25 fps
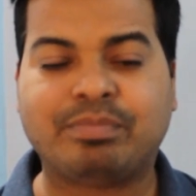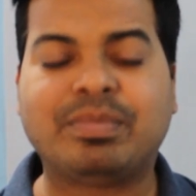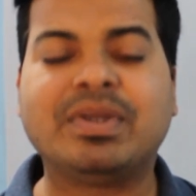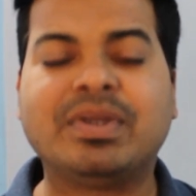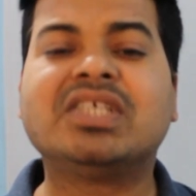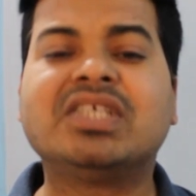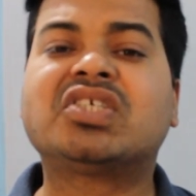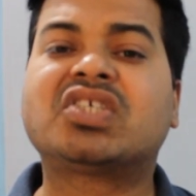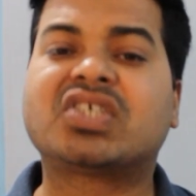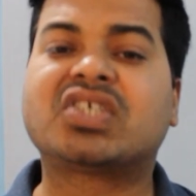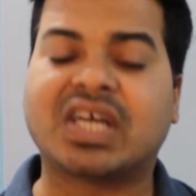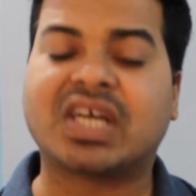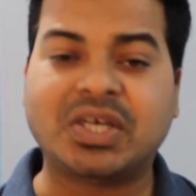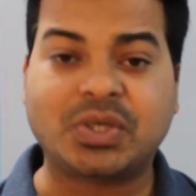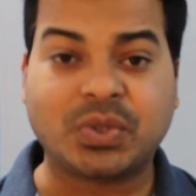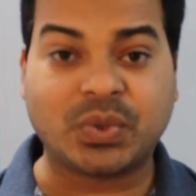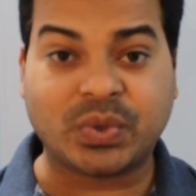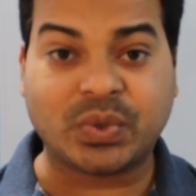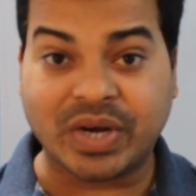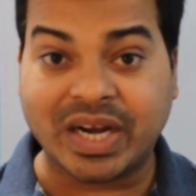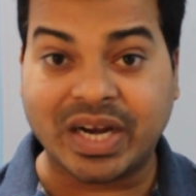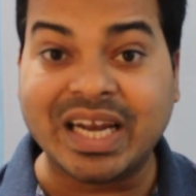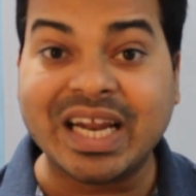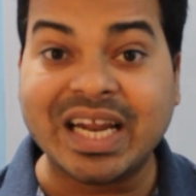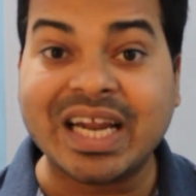please try to
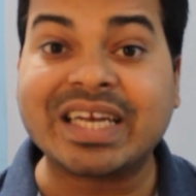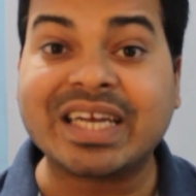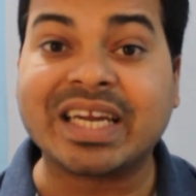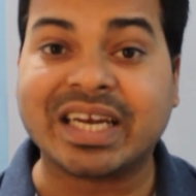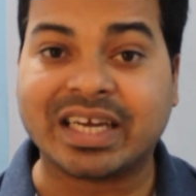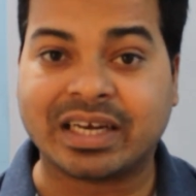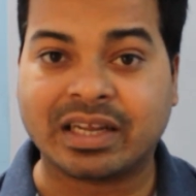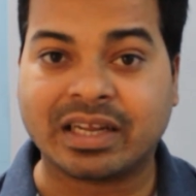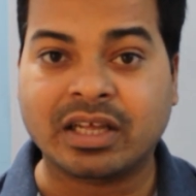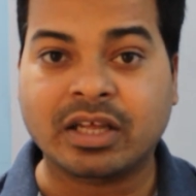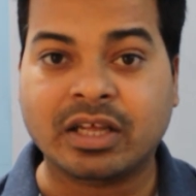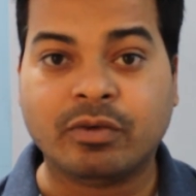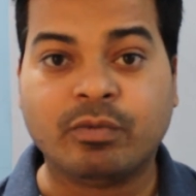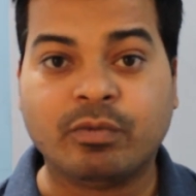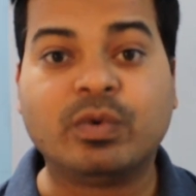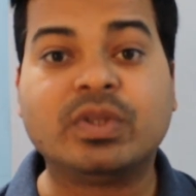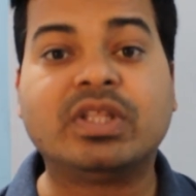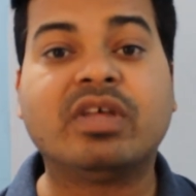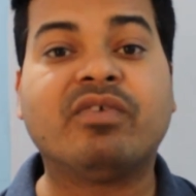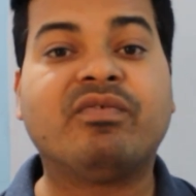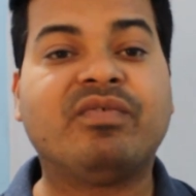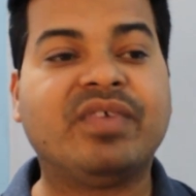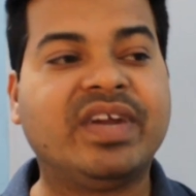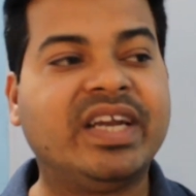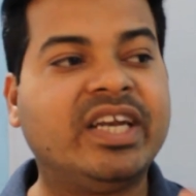relate it with
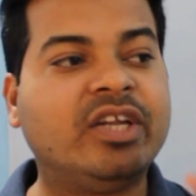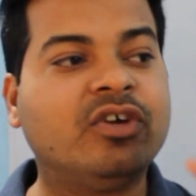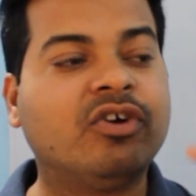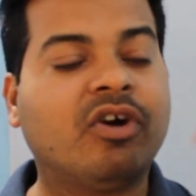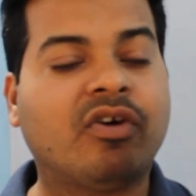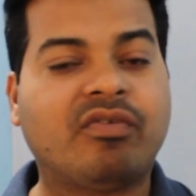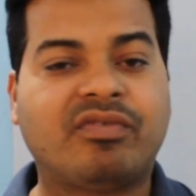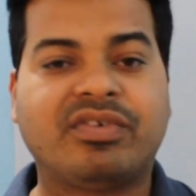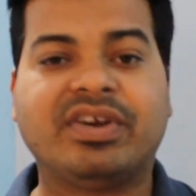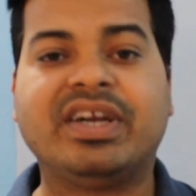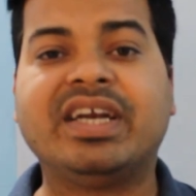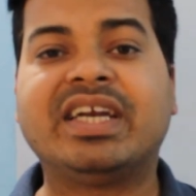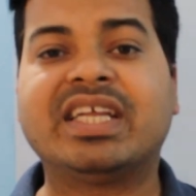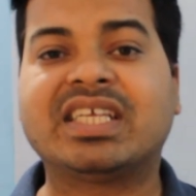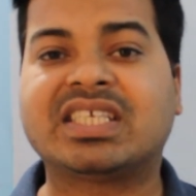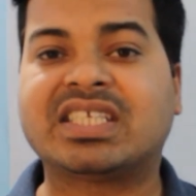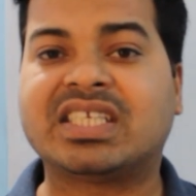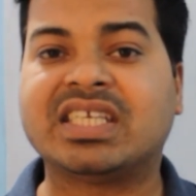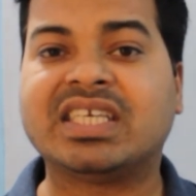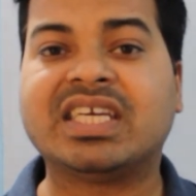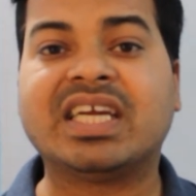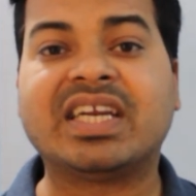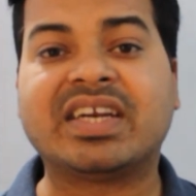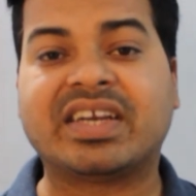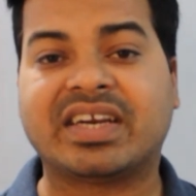the video of
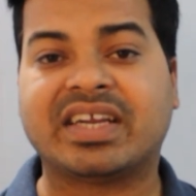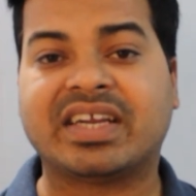retesting and